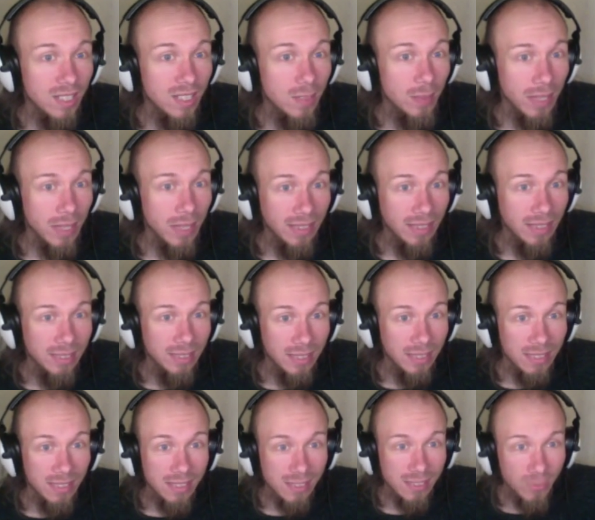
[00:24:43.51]
and
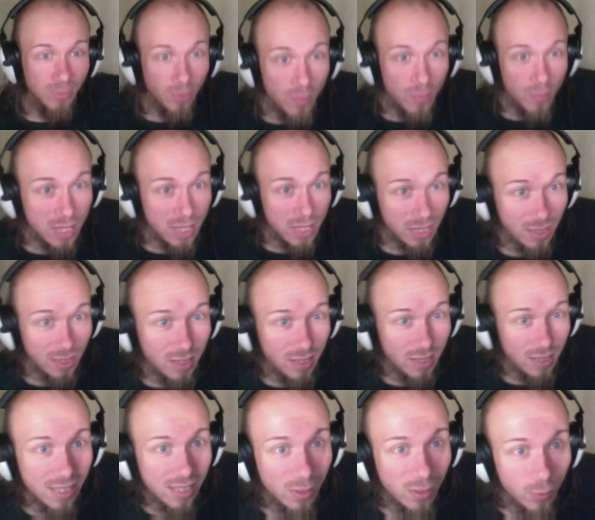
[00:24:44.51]
it's from
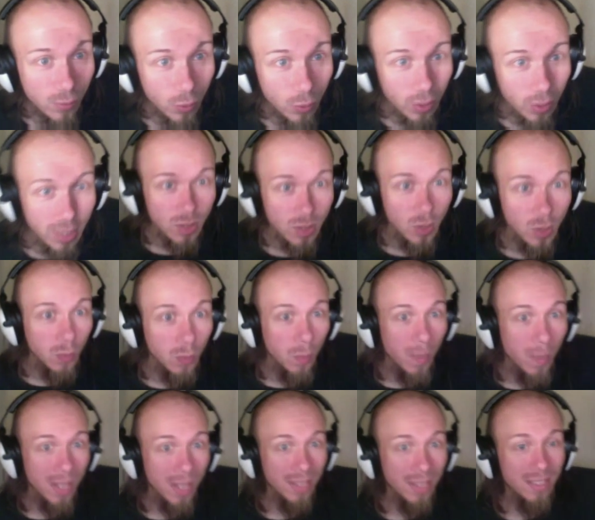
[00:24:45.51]
Cycling74, and it's called
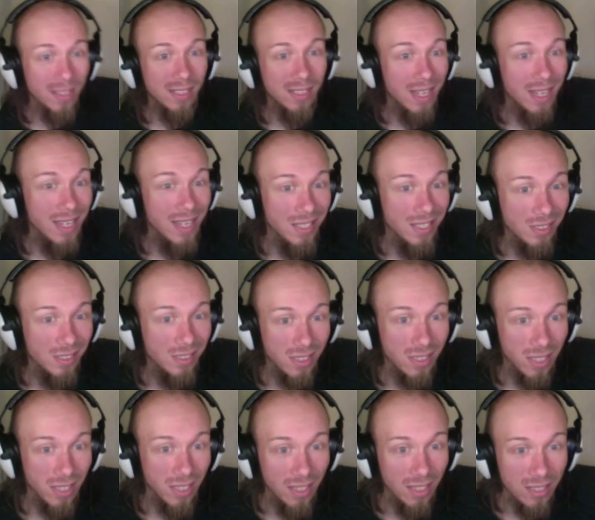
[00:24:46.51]
Max-Tests, and
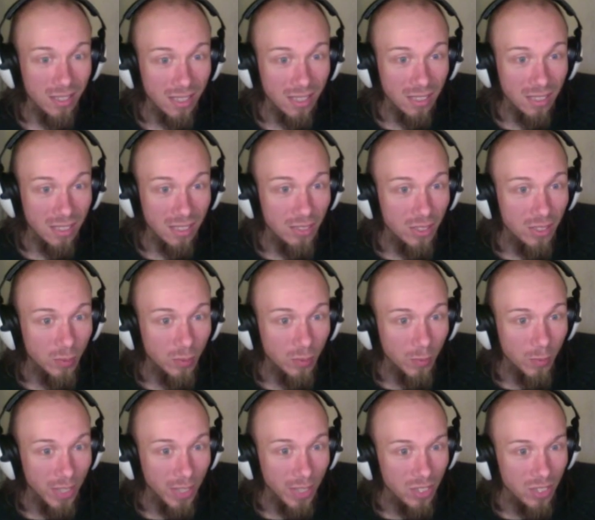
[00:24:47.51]
it's a series of
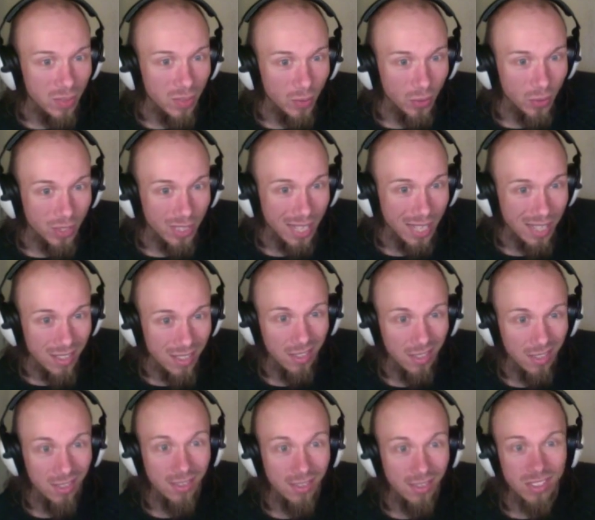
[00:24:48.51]
patches for testing
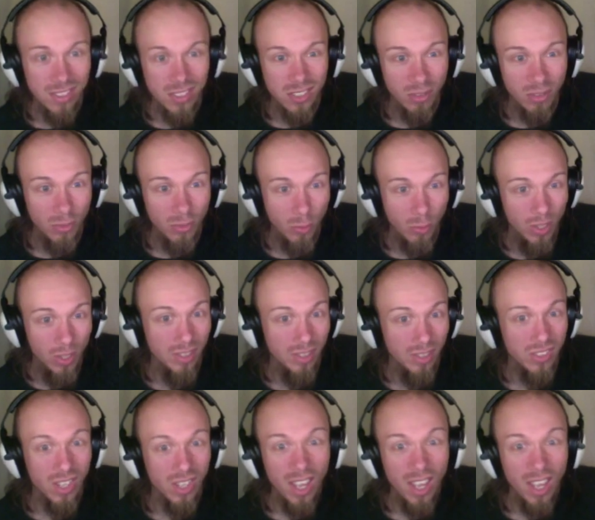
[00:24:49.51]
that stuff works.